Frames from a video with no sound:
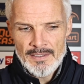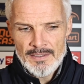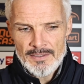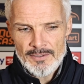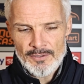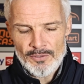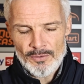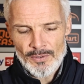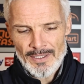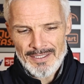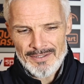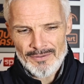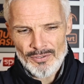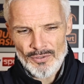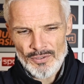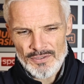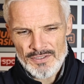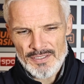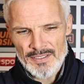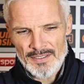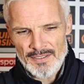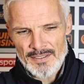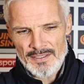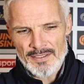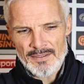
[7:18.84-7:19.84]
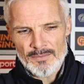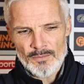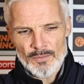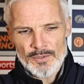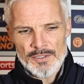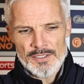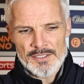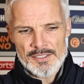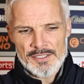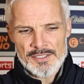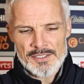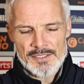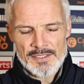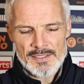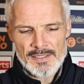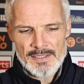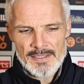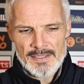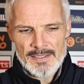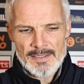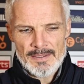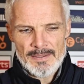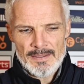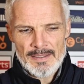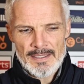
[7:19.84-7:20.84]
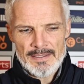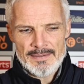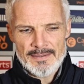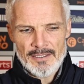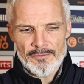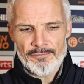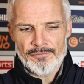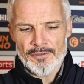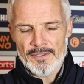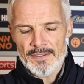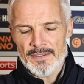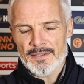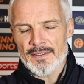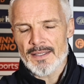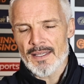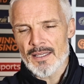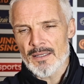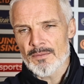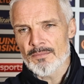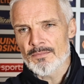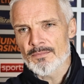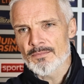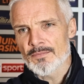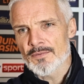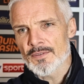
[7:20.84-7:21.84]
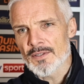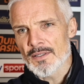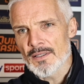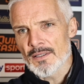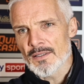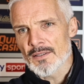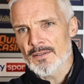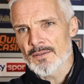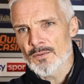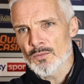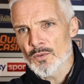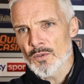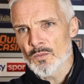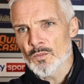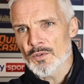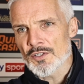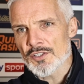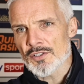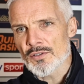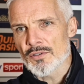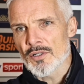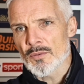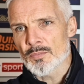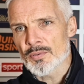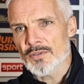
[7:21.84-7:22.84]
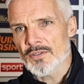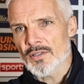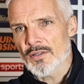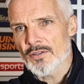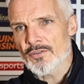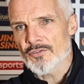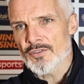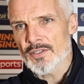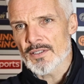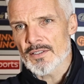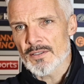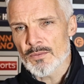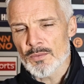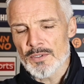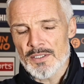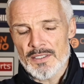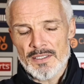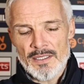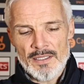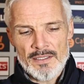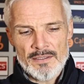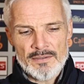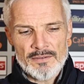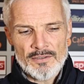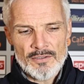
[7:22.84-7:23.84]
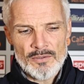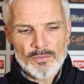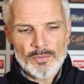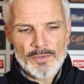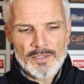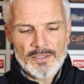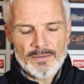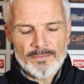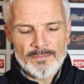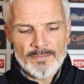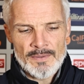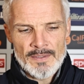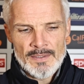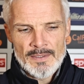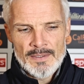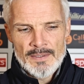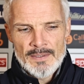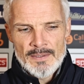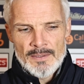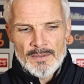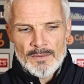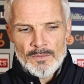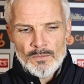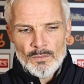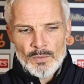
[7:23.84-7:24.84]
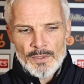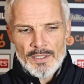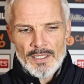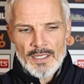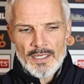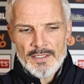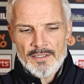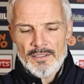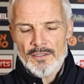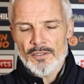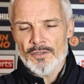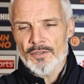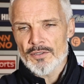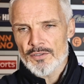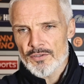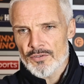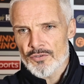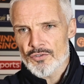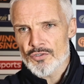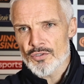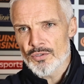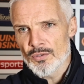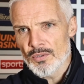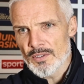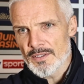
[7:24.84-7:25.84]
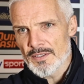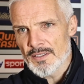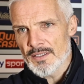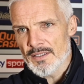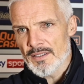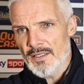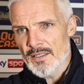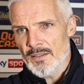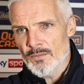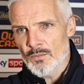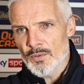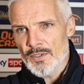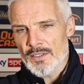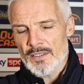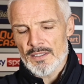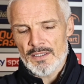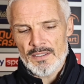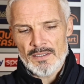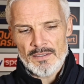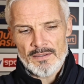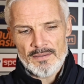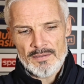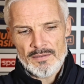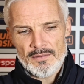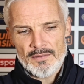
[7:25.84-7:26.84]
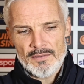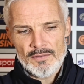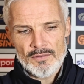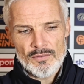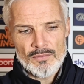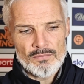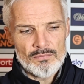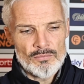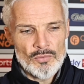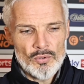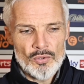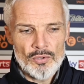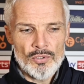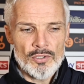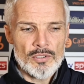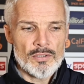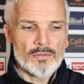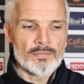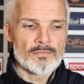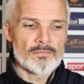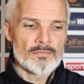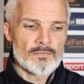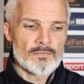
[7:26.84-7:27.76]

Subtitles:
I thought tonight was a different game to the one we saw at Pittodrie at the weekend. We had a lot of control in the game. We had more